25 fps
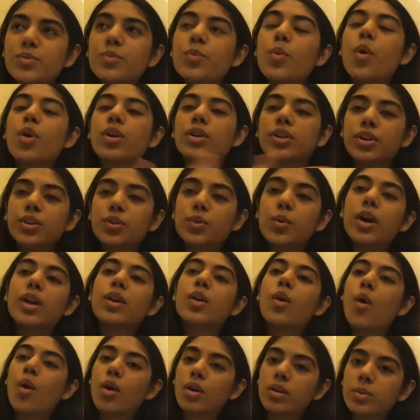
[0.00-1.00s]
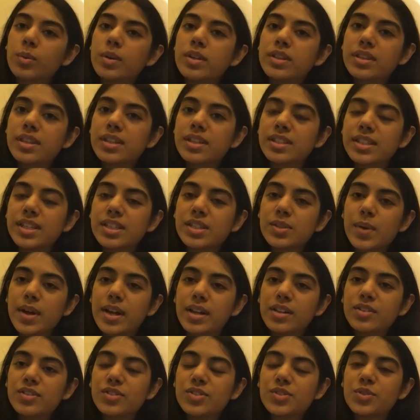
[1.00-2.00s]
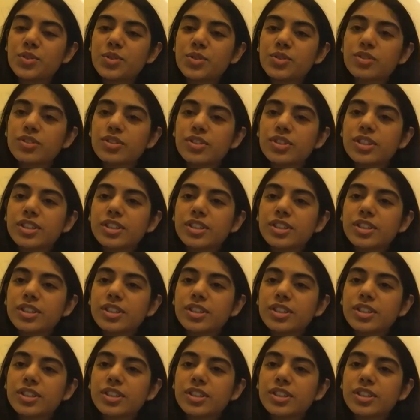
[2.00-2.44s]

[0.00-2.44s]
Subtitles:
want to do along with this as well. So,